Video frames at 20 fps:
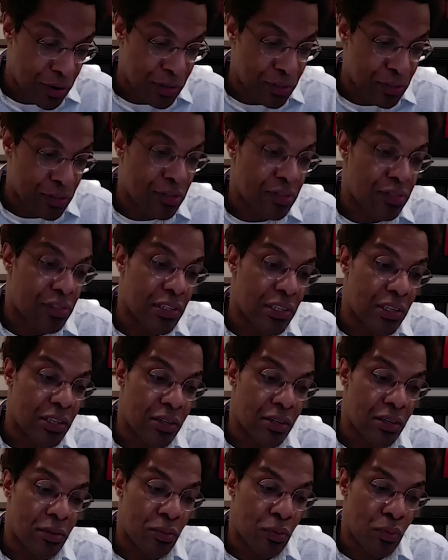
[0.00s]
to
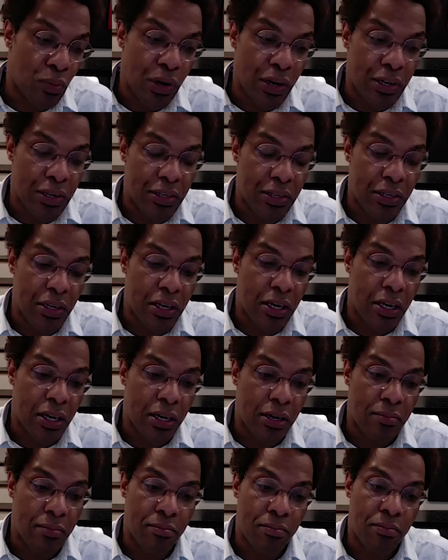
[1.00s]
see what
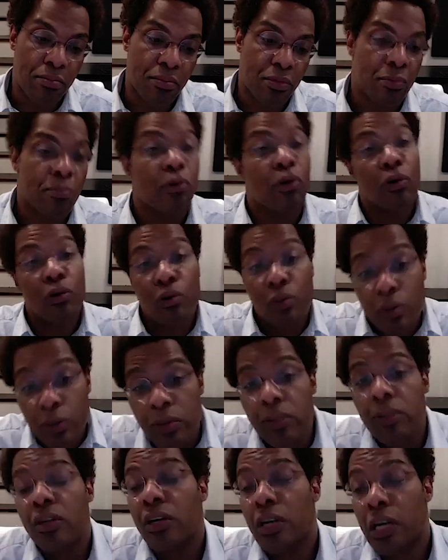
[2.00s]
the
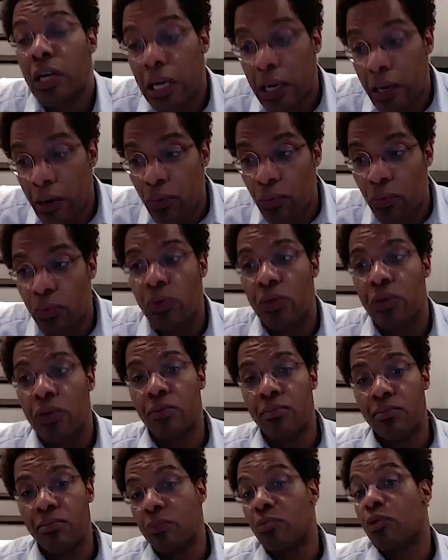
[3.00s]
borrower
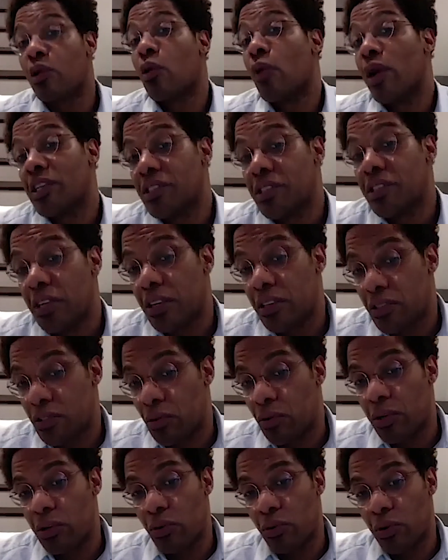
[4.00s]
would be requesting.
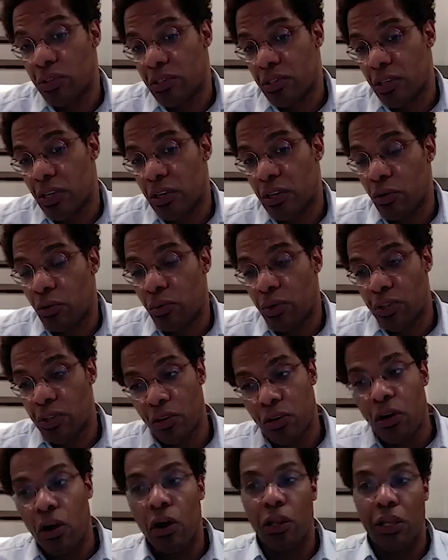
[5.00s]
So I know when you
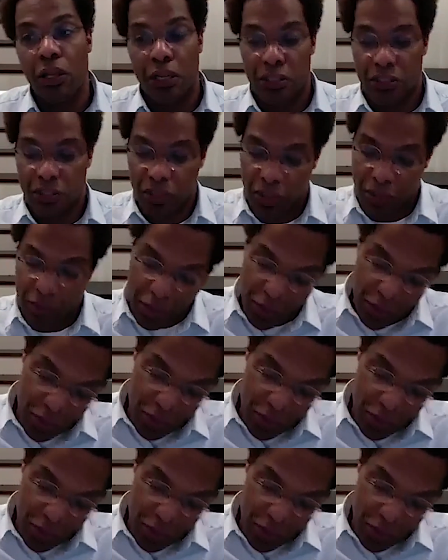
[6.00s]
call in, so you